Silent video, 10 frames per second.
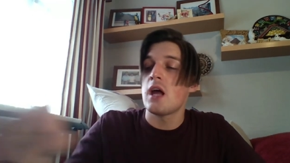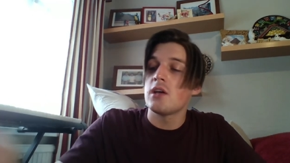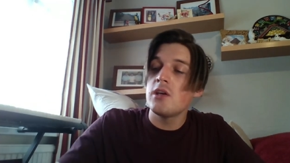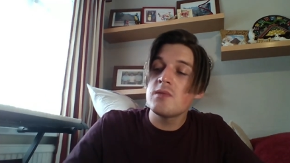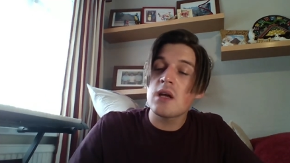
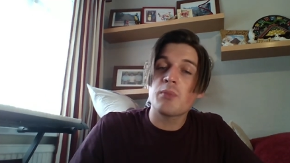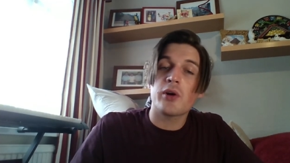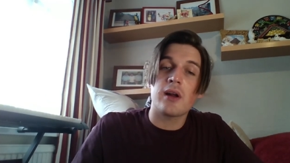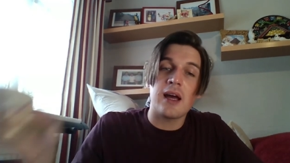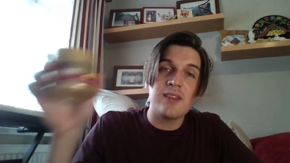Using a
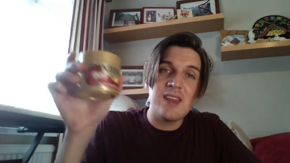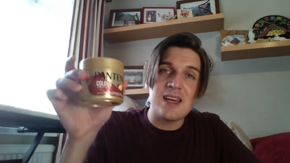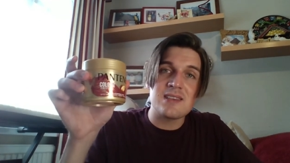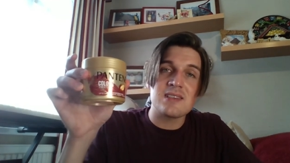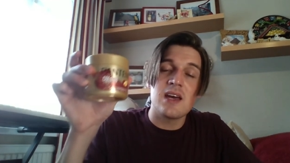product like
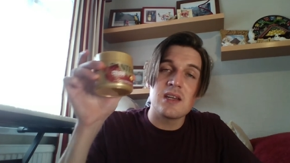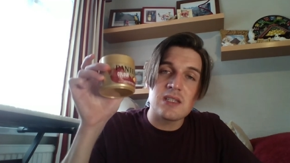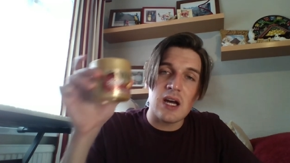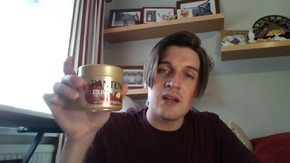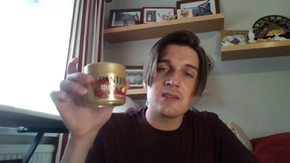this,
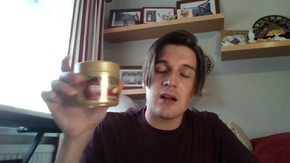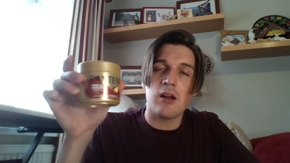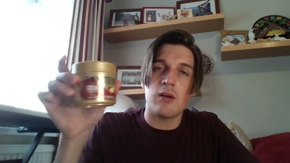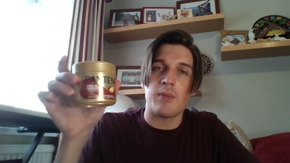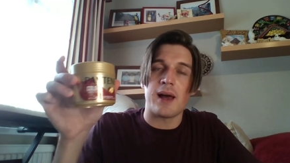turns the
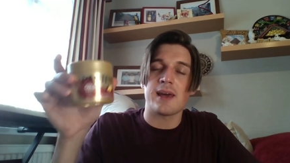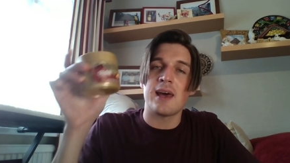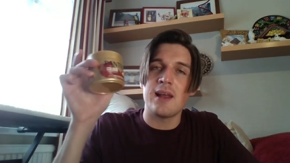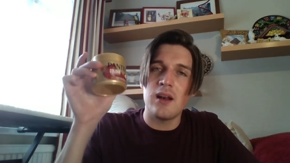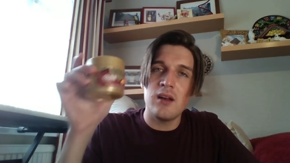clock back,
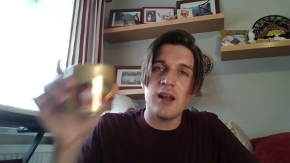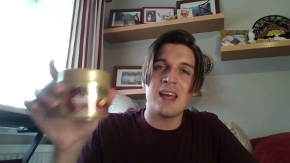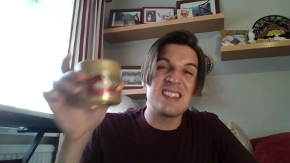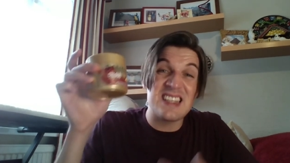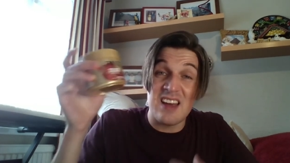and it
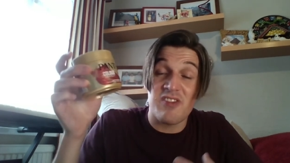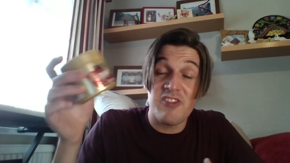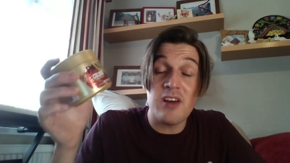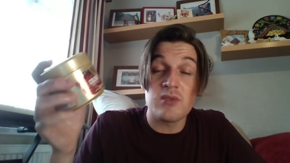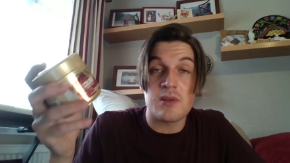is it
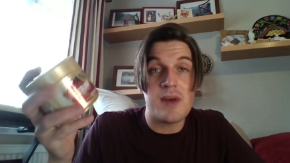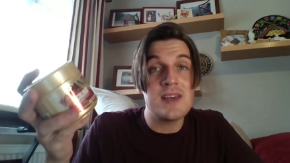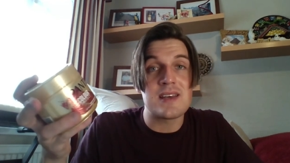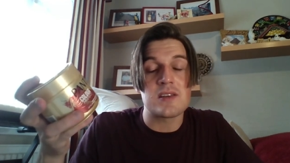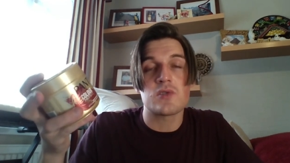feels
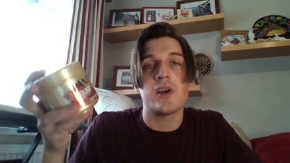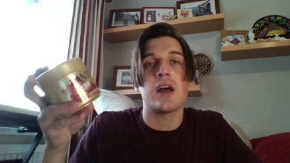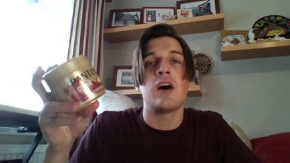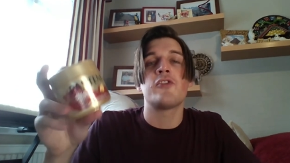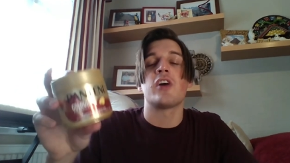amazing straight
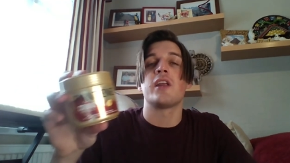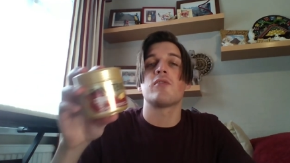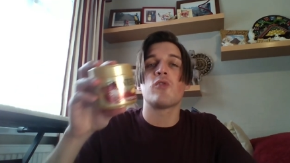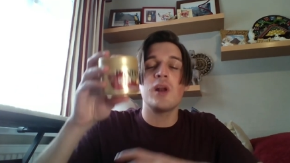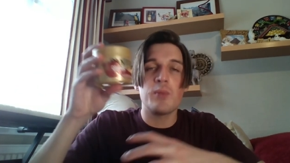after, and it
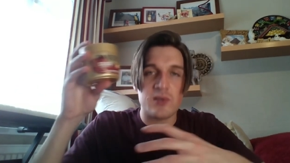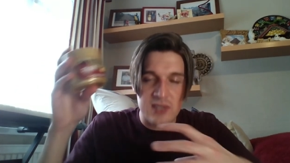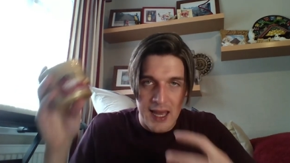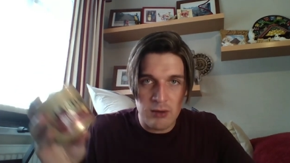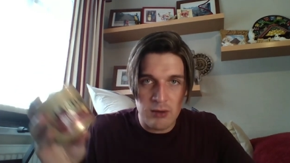really puts the
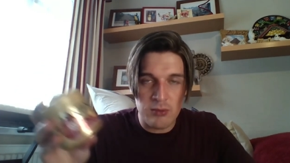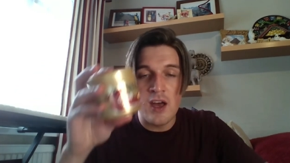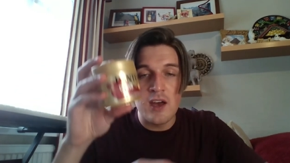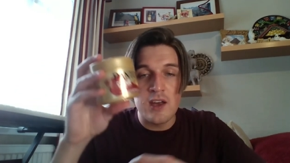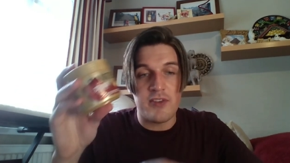health,
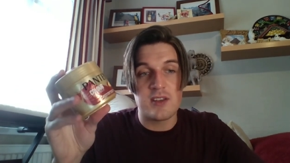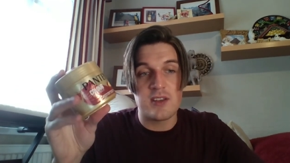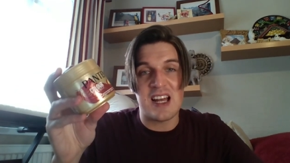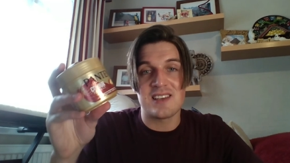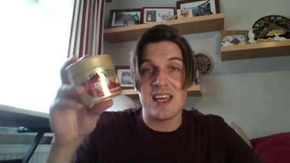the
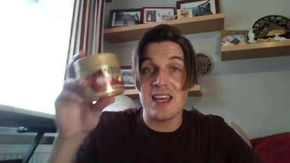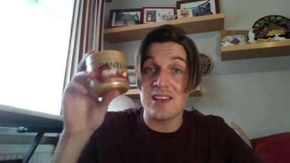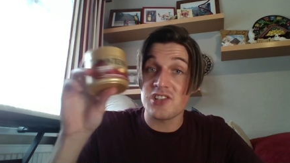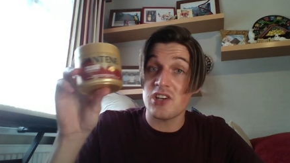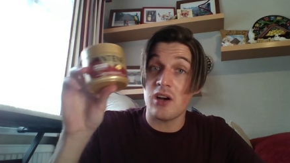vitality, and the
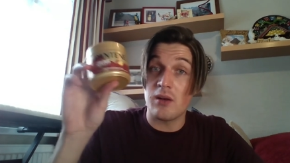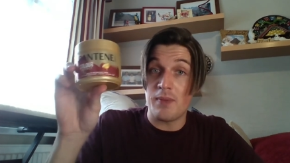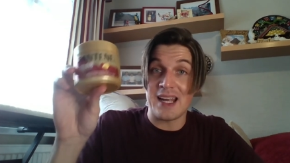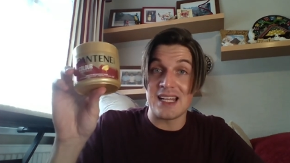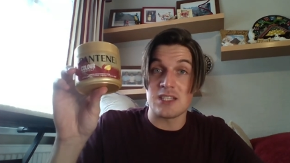shine
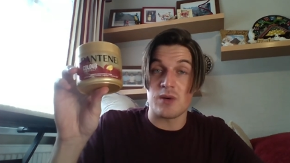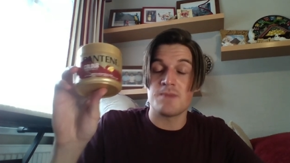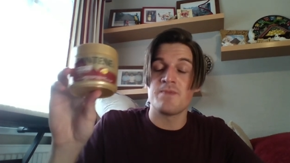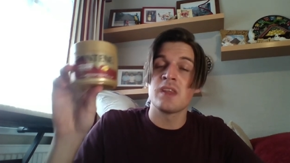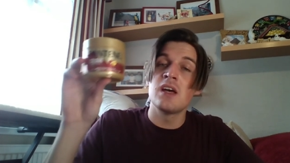back into it.
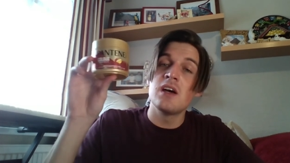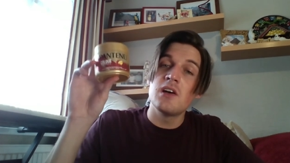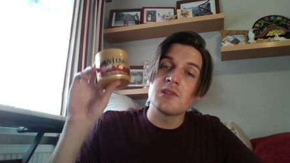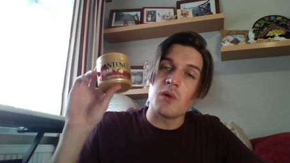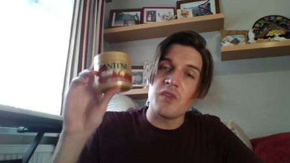
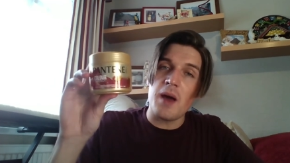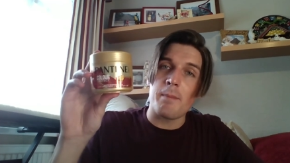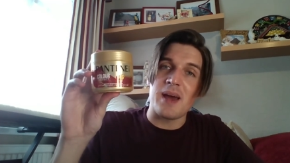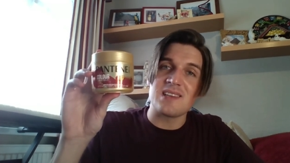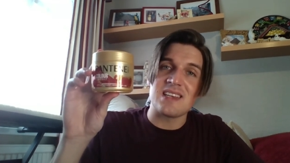So on that
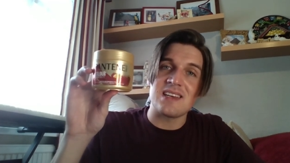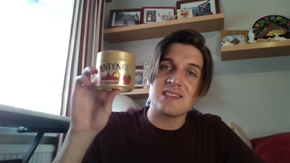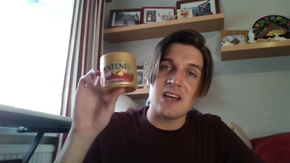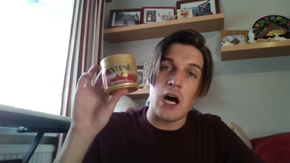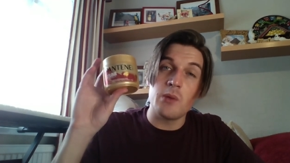basis,
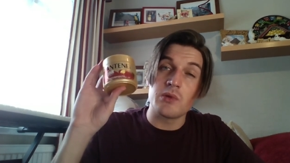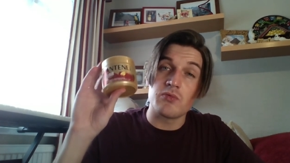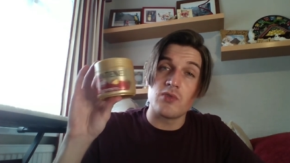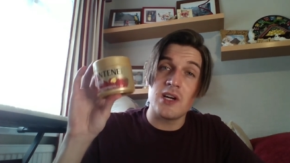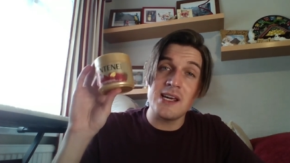I would
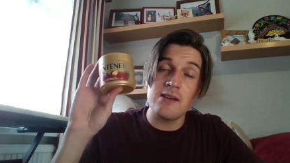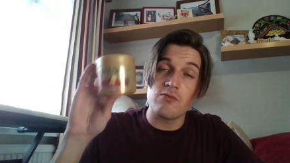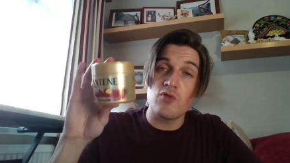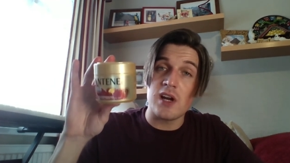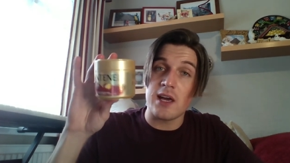really,
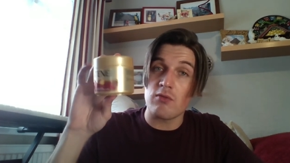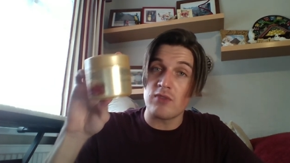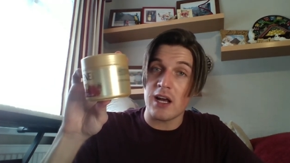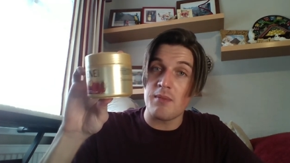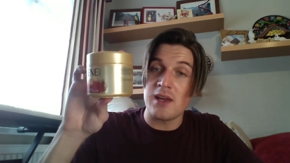really
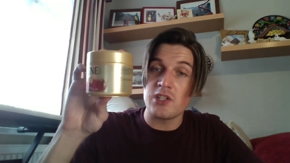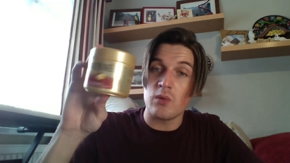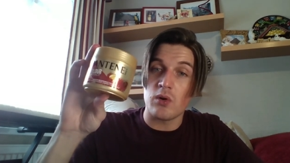recommend you on